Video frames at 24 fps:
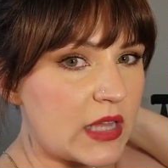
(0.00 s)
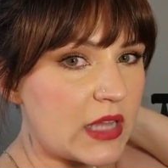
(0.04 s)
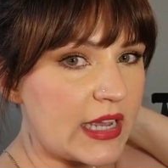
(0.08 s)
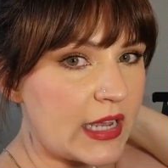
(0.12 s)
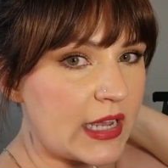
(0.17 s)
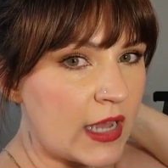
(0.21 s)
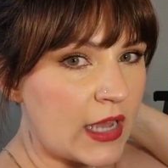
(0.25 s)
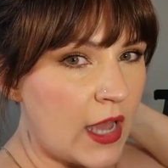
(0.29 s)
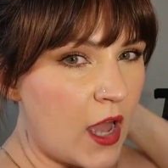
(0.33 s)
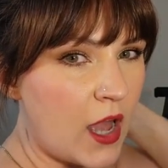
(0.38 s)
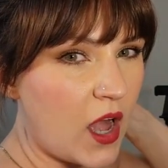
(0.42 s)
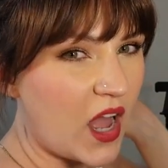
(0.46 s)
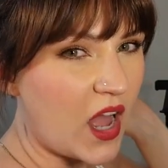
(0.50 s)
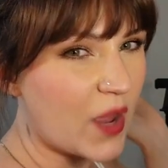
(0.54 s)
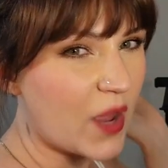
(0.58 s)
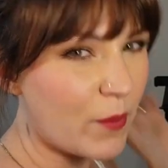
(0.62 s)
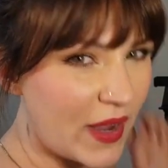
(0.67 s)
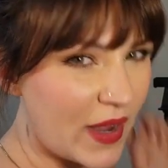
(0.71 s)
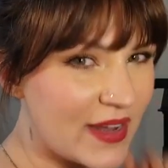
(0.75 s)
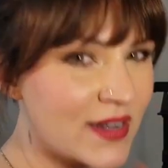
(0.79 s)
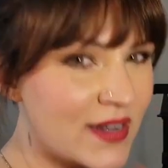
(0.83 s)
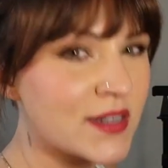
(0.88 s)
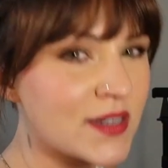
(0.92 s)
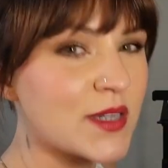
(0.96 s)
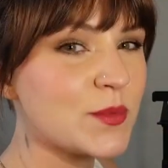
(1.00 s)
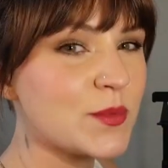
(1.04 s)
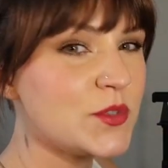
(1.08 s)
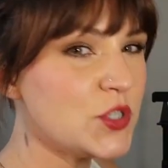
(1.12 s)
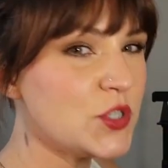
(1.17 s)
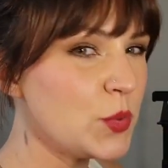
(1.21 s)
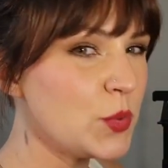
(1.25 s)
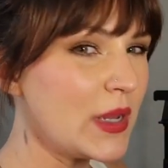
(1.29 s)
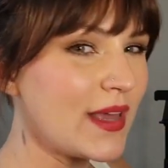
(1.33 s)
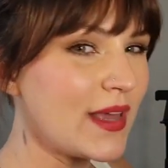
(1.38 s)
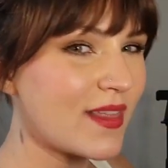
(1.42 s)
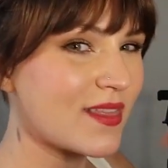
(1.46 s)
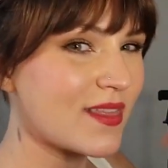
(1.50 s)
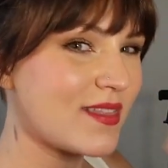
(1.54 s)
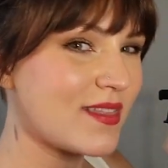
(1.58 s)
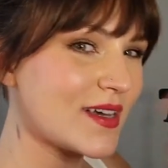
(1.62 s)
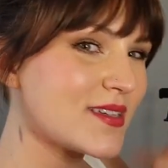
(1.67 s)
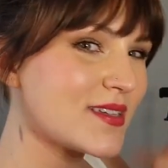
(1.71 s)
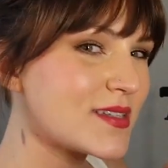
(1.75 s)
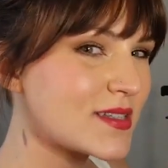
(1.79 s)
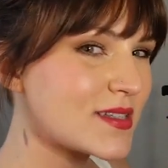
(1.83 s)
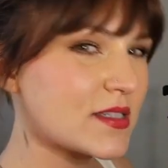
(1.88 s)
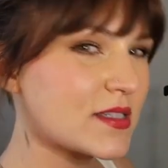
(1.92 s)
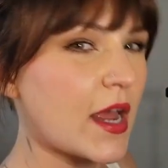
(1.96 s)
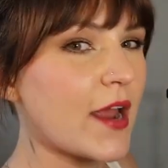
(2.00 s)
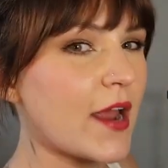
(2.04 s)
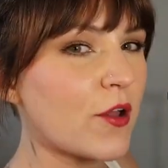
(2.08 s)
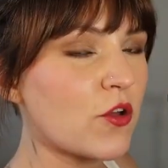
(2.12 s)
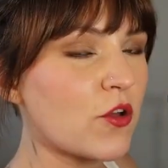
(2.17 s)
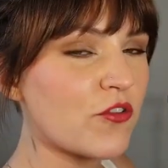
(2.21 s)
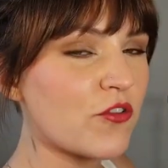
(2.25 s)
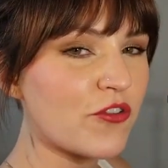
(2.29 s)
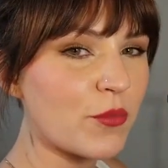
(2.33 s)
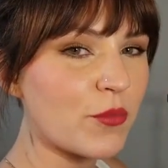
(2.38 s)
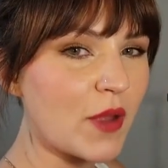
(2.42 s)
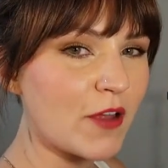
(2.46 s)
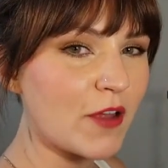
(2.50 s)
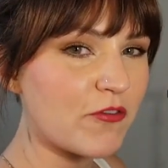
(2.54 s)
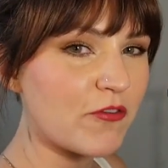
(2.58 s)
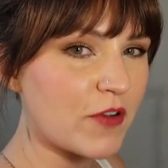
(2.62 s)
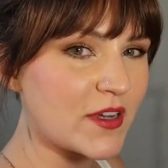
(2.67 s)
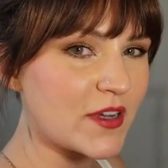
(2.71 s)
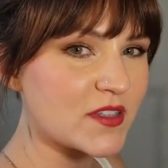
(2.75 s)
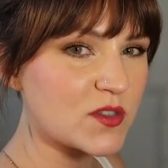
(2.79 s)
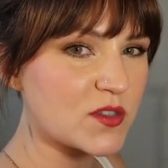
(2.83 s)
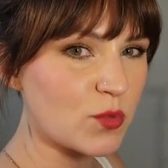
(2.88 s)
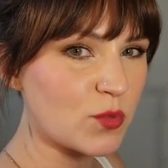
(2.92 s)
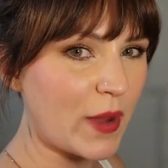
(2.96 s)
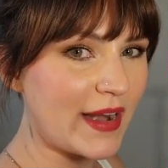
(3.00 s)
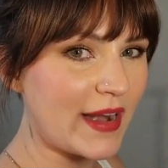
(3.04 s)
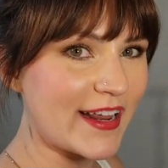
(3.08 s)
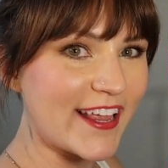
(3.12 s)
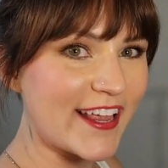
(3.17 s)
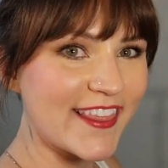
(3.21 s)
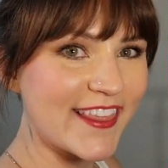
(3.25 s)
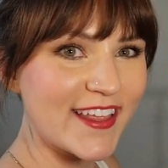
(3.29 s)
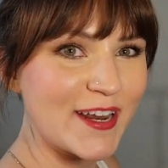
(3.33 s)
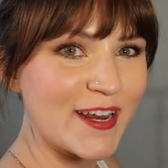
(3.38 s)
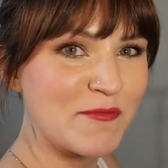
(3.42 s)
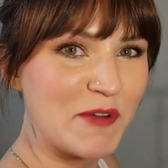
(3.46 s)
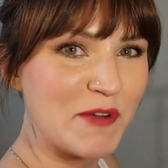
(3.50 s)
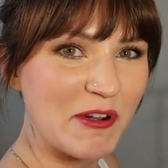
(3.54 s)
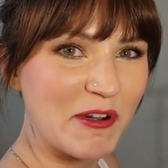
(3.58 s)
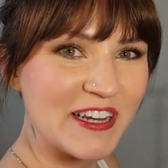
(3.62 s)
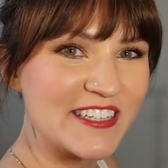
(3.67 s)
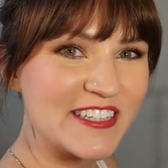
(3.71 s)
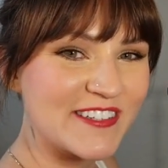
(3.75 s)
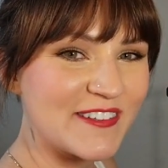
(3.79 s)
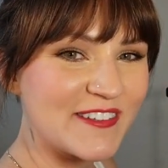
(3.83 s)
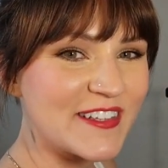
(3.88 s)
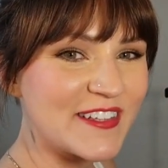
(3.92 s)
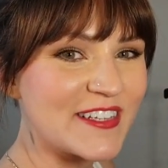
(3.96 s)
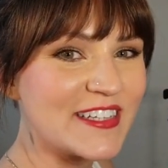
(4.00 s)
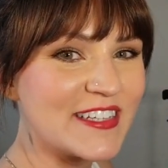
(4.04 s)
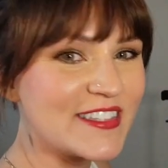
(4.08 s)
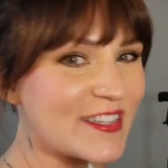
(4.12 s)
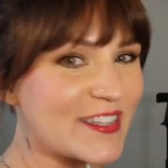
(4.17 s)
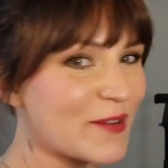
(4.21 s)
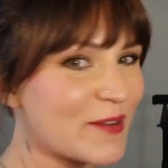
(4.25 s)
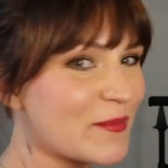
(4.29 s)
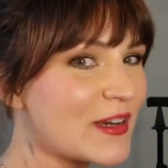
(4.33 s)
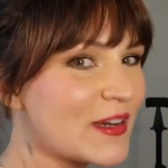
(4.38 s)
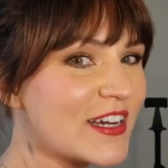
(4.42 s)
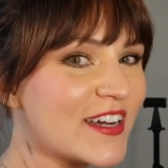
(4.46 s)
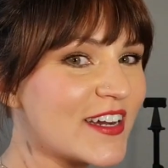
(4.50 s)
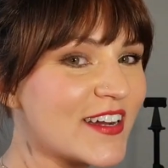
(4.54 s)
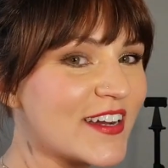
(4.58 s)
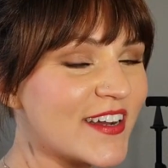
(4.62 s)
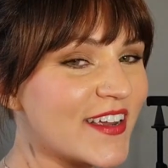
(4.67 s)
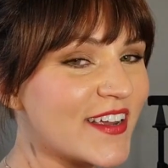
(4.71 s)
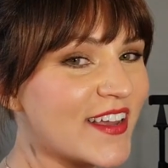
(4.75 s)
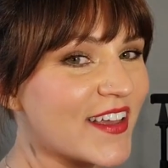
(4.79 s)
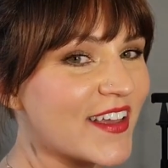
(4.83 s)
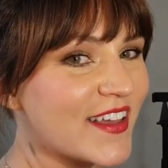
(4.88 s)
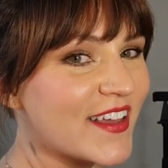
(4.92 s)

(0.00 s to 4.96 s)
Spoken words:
Like, I might end up doing this style for my friend's wedding that I'm going to this summer.